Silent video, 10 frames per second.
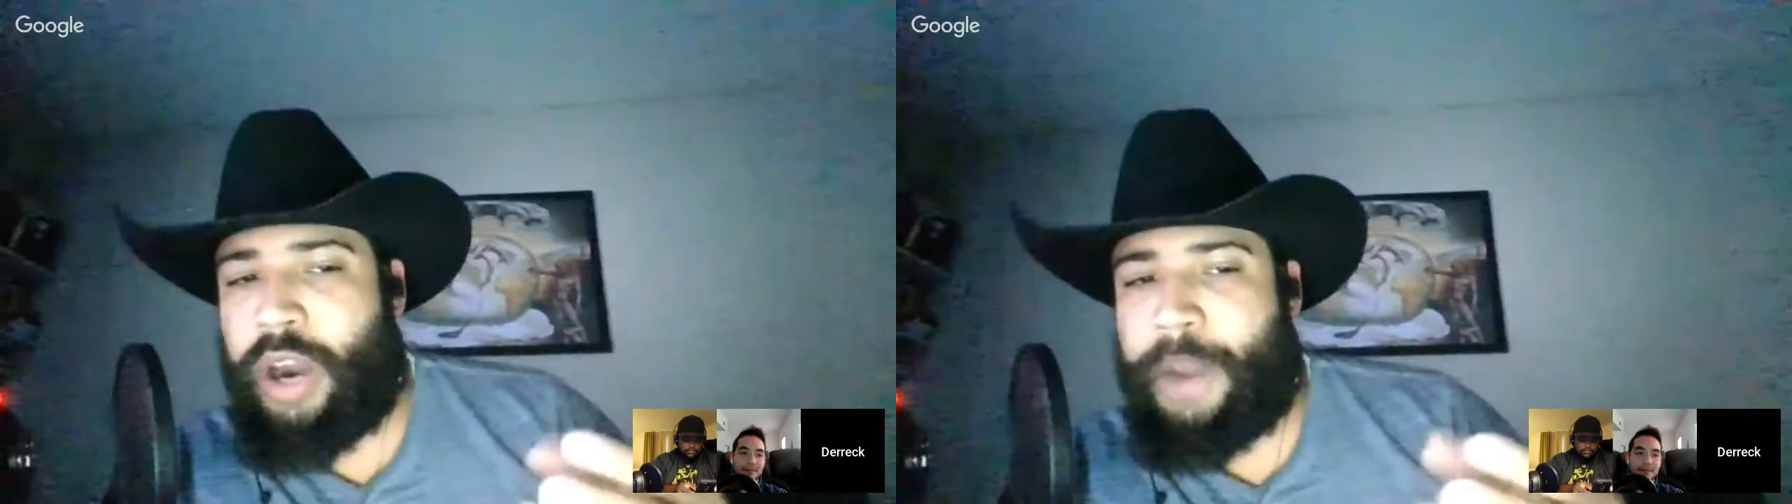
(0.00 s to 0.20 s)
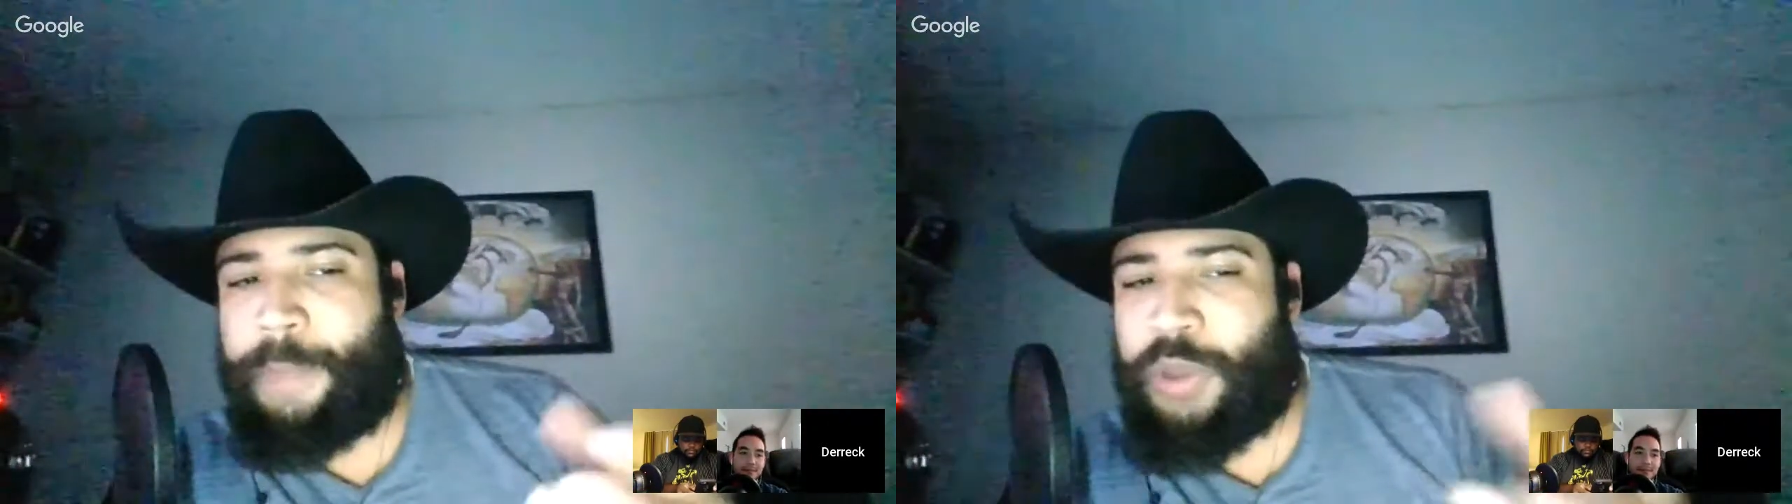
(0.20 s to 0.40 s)

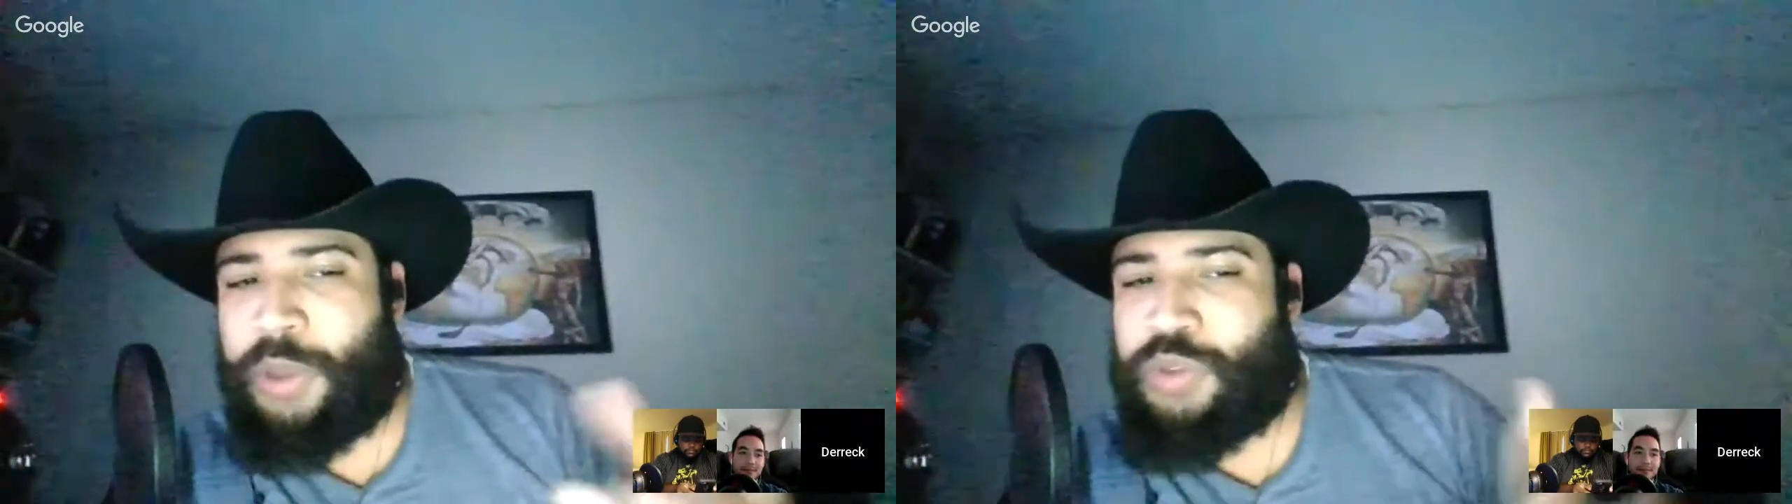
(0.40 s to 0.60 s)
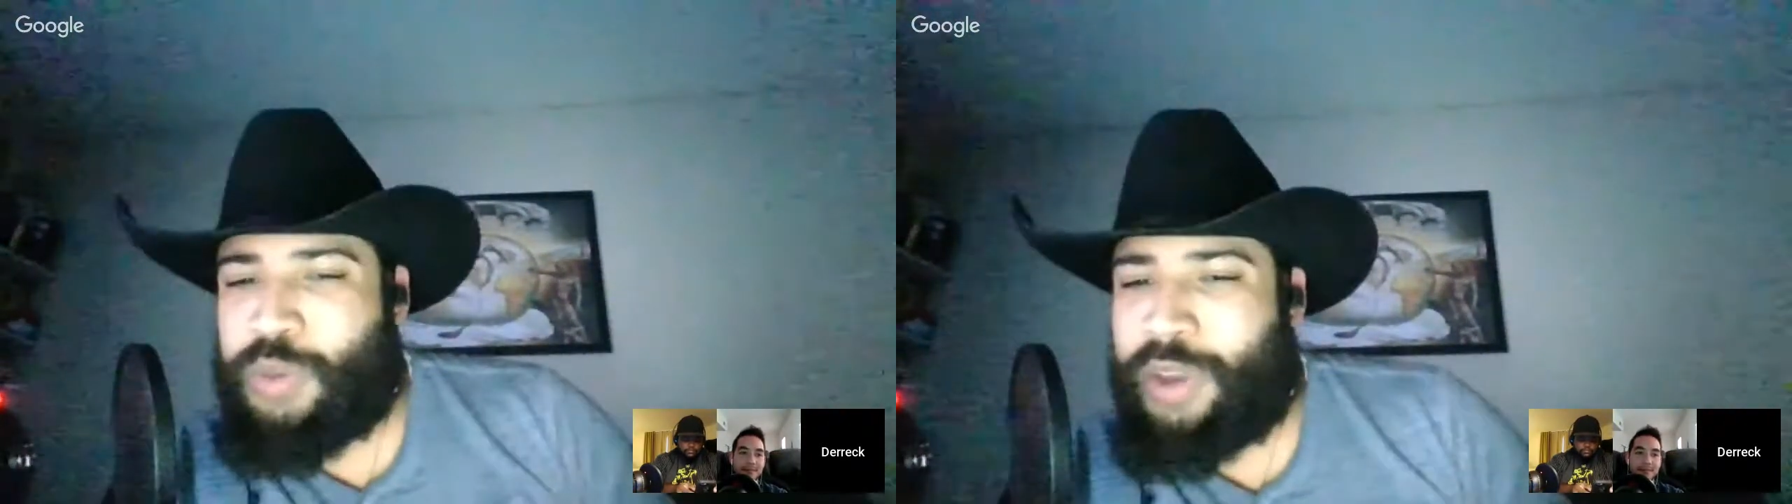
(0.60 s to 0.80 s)

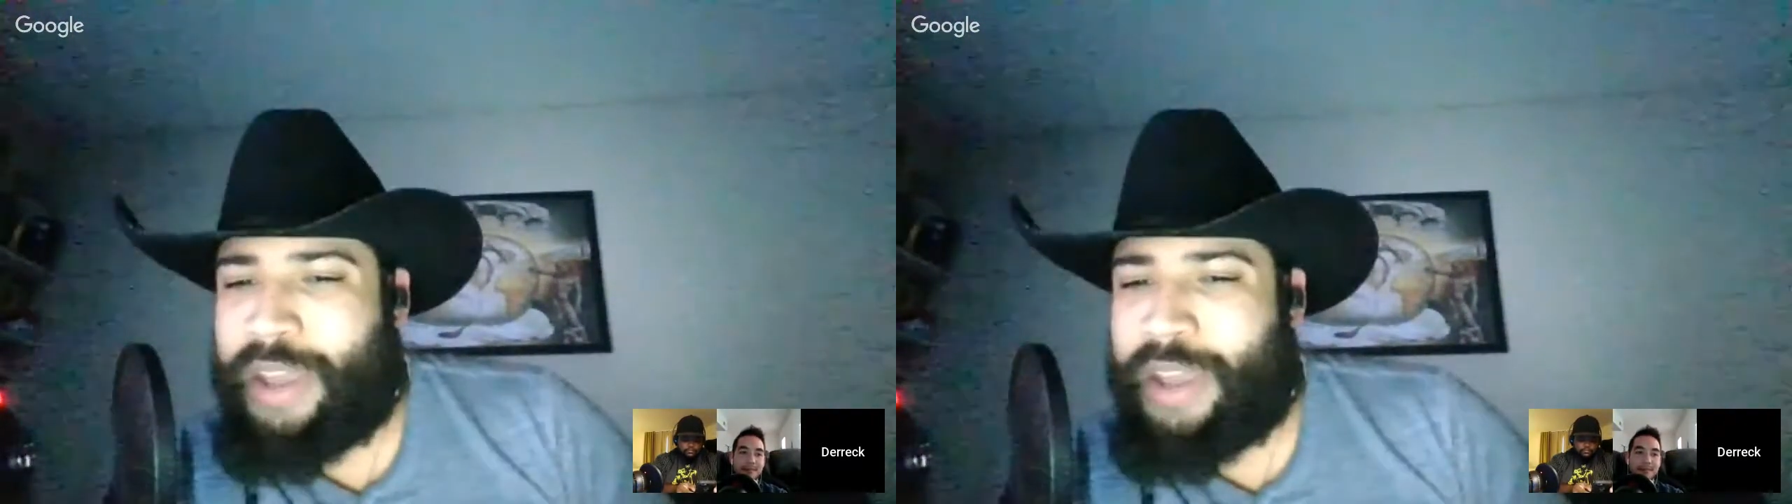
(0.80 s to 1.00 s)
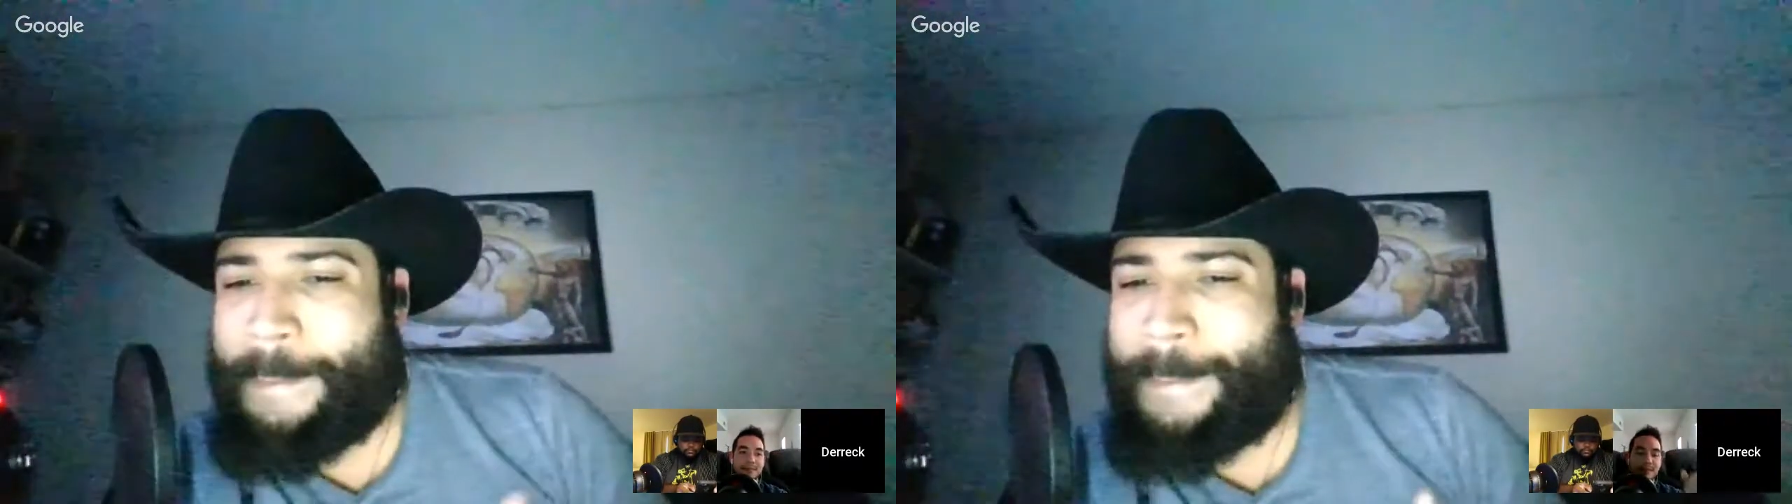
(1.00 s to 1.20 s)
or those
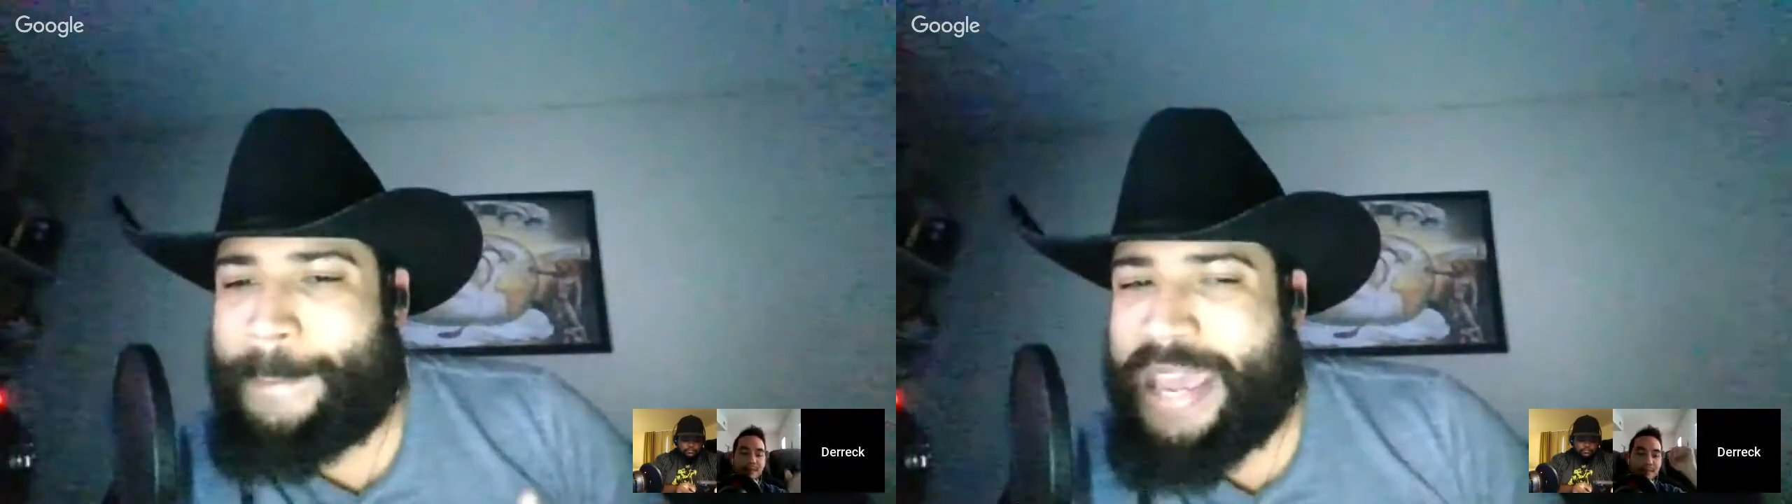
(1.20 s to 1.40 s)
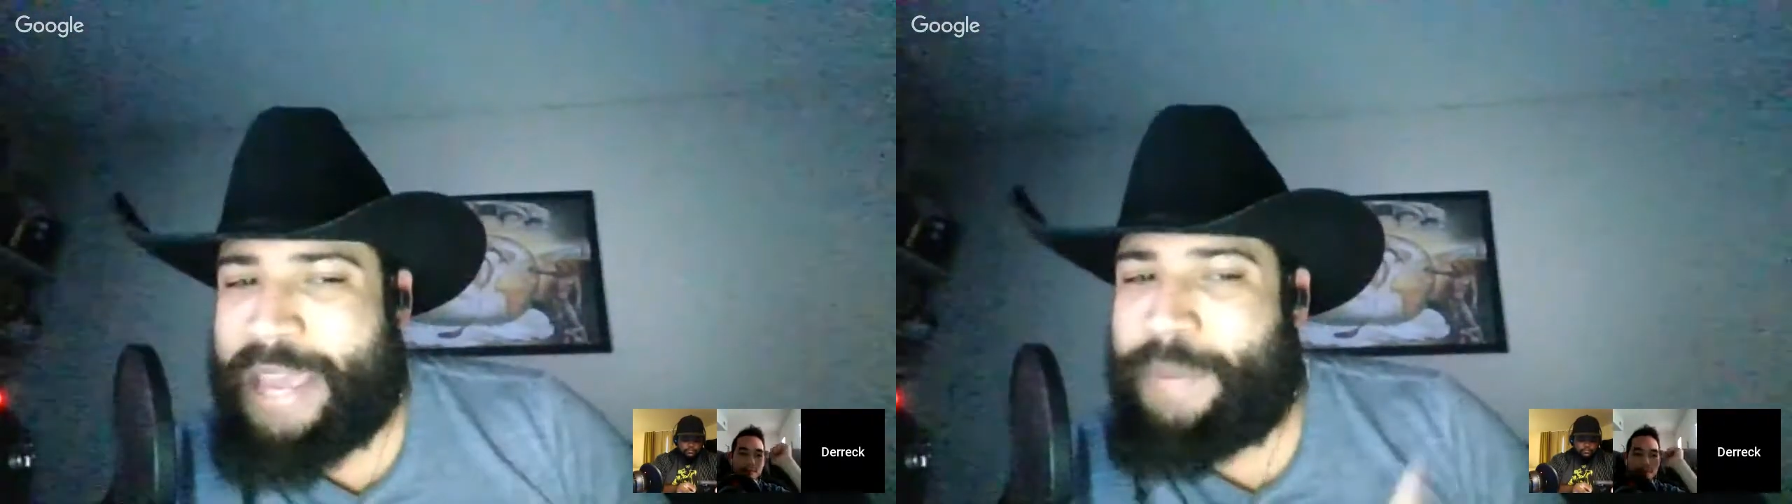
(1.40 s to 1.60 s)
ones where they
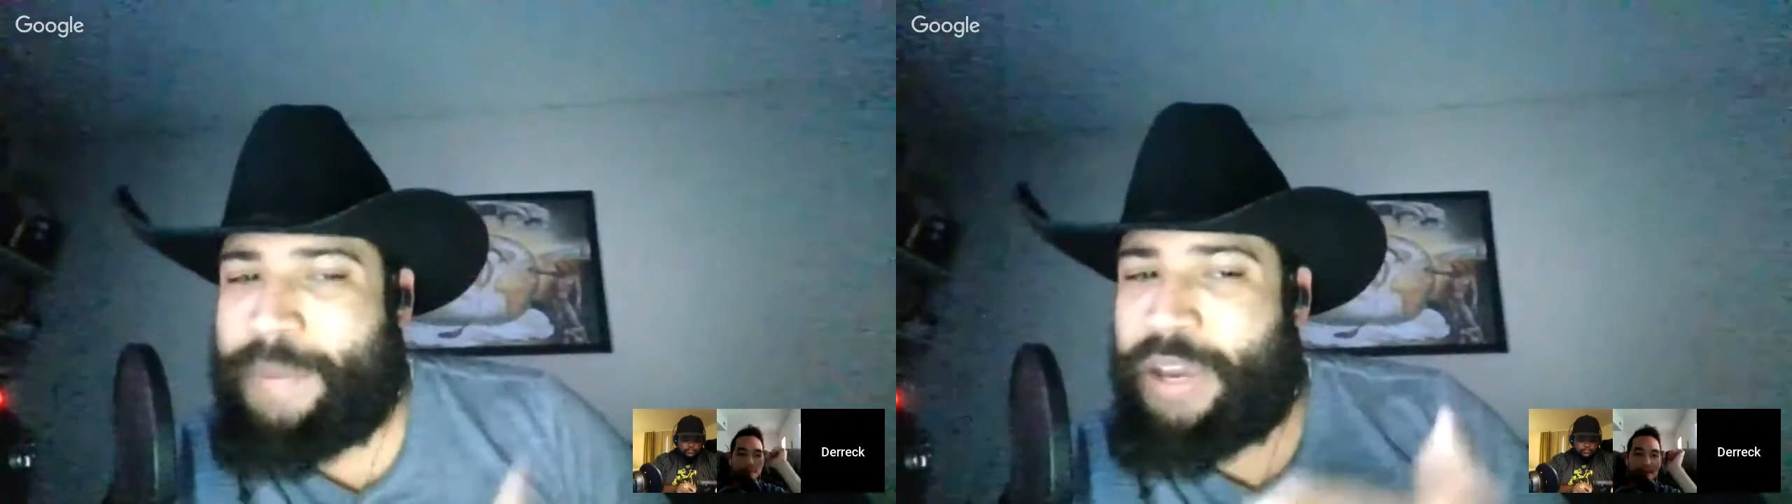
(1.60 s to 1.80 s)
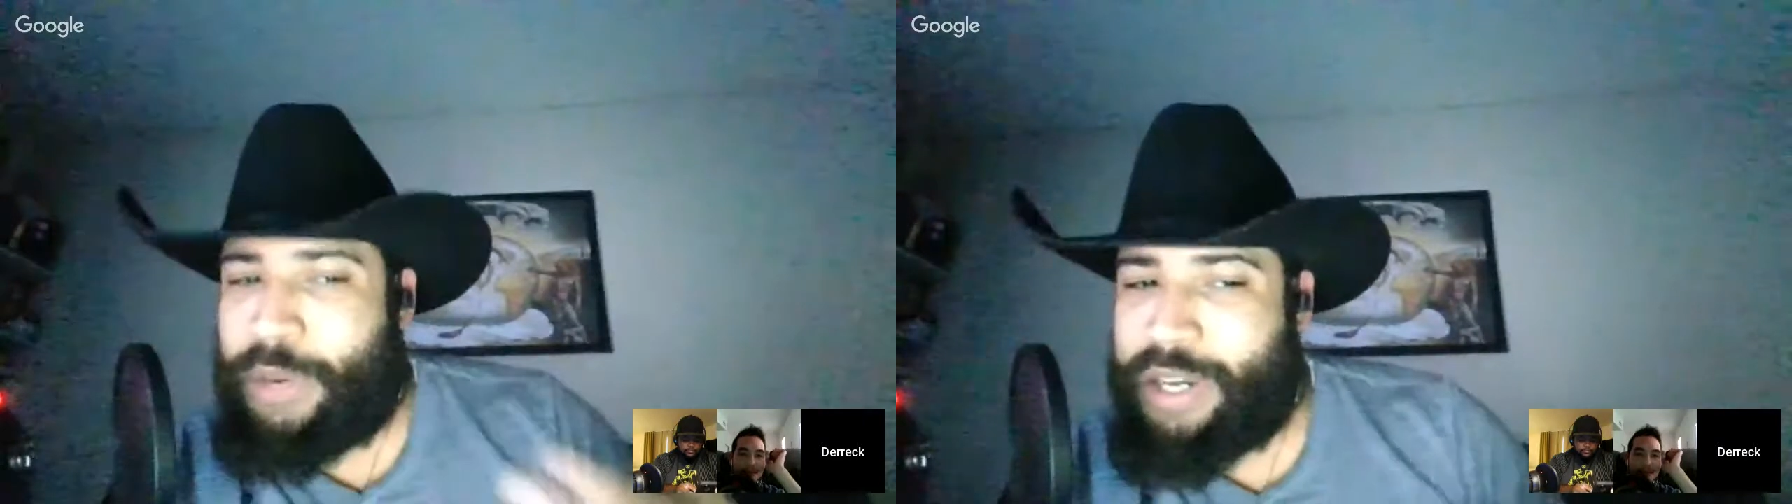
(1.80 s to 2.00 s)
maybe